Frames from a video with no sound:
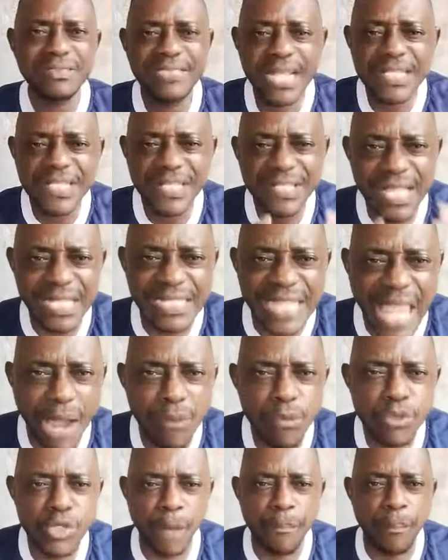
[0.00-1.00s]
This is the
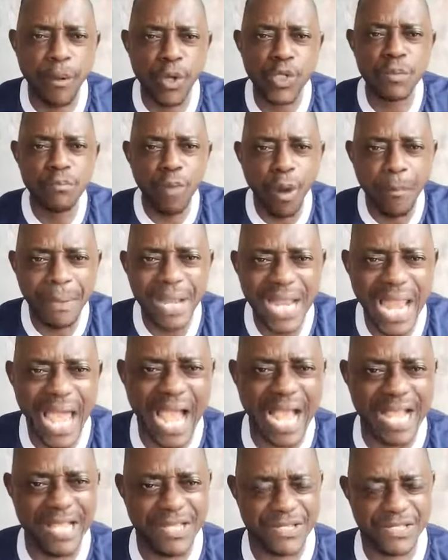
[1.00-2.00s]
time we're supposed to
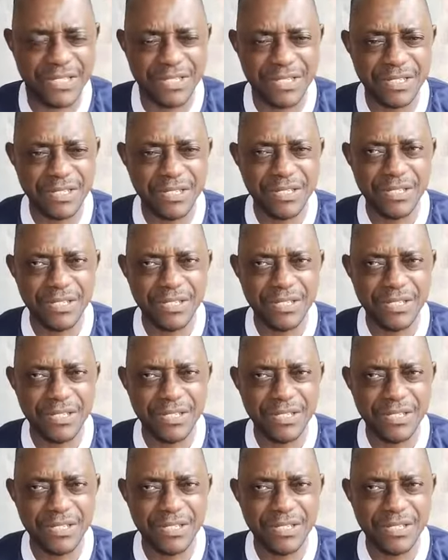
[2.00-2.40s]
mobilize.